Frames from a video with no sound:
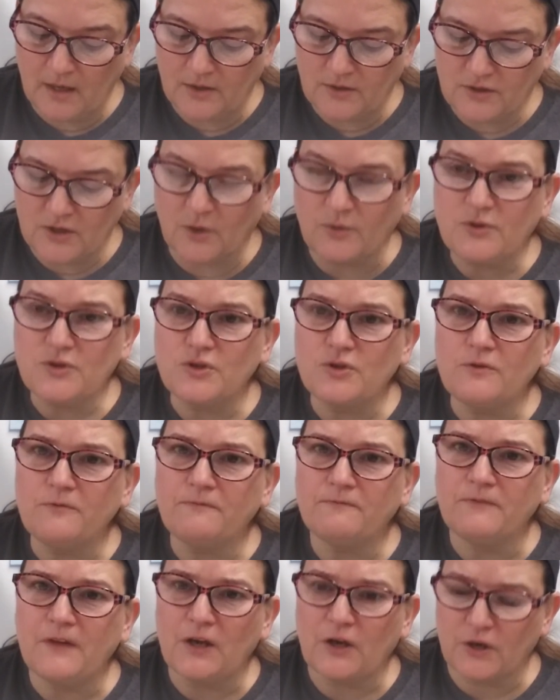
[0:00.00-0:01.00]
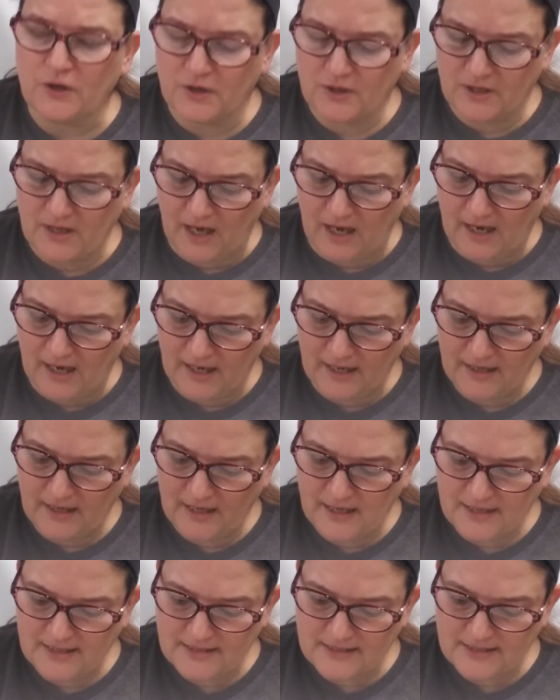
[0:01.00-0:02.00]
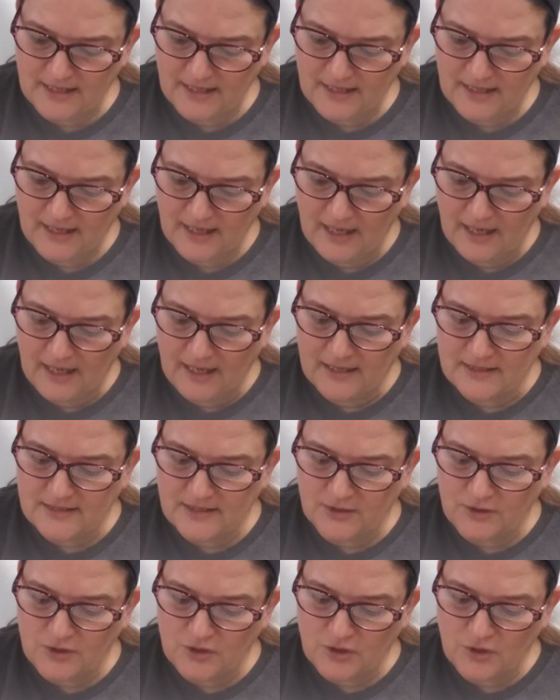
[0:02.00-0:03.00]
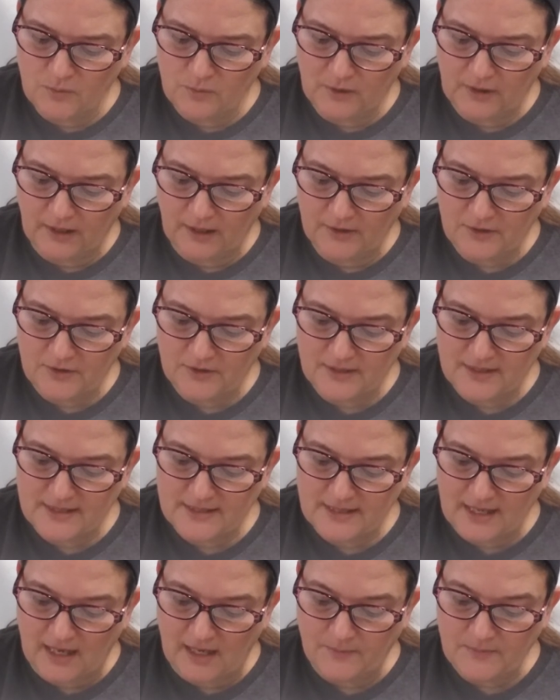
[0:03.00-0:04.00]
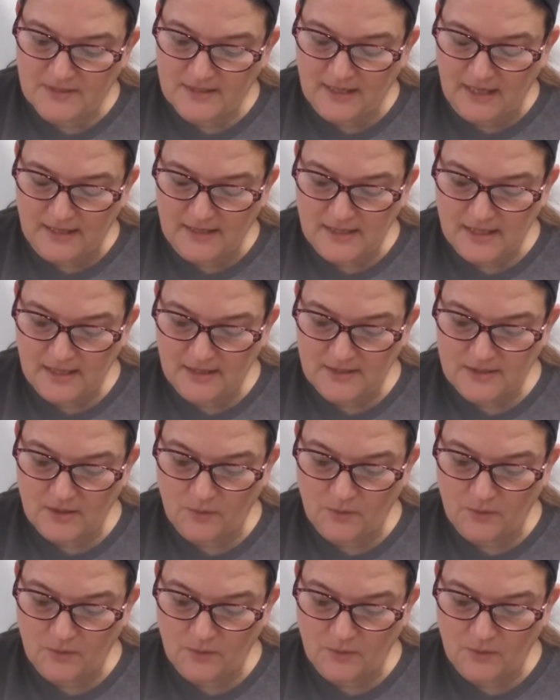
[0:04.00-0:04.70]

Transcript: Don't you fear God, he said, since you were under the same sentence?